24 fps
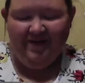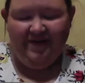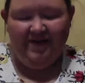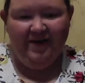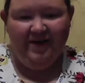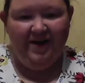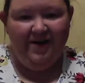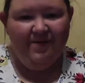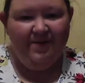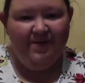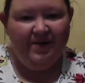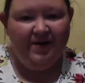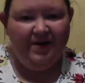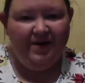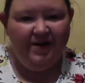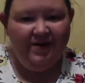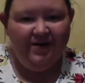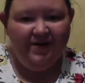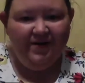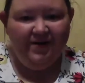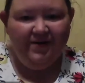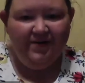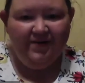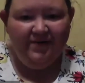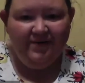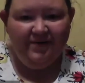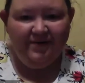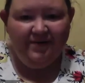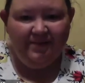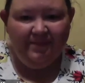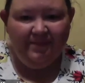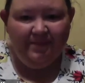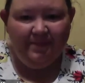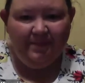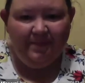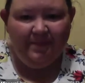And see how she's gotten it
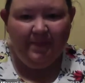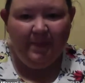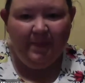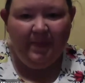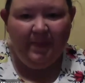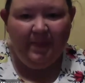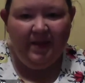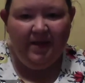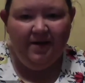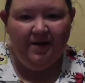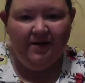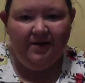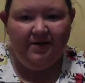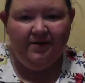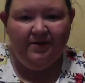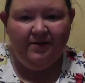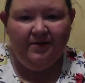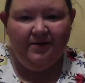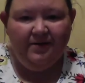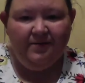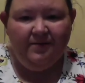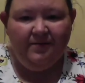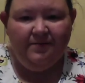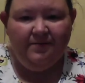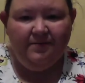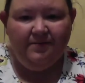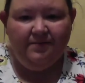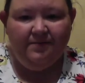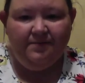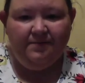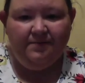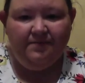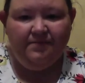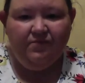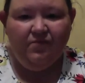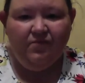all
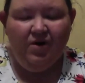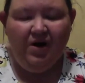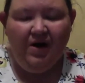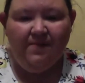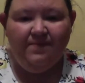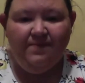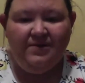rubbed in?